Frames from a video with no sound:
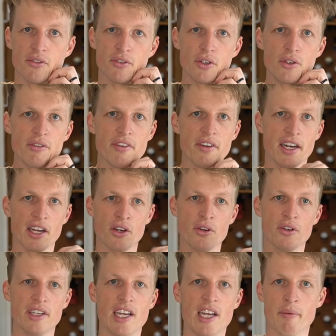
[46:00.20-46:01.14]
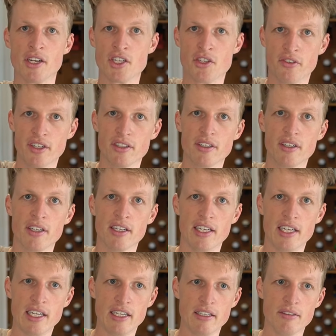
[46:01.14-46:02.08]
to the roof, and I couldn't get my drill
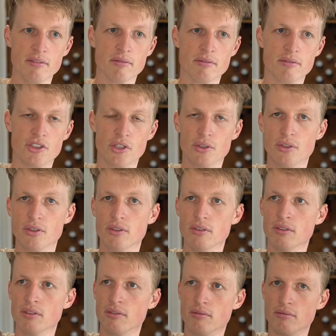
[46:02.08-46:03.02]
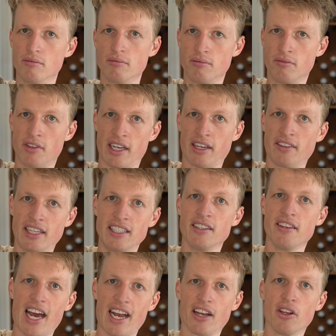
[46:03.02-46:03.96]
in
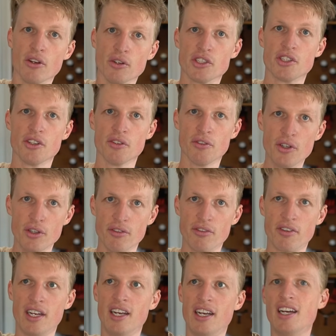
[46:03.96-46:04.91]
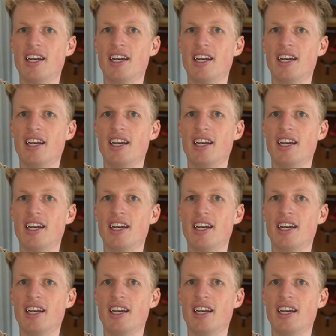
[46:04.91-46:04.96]
that close to the roof.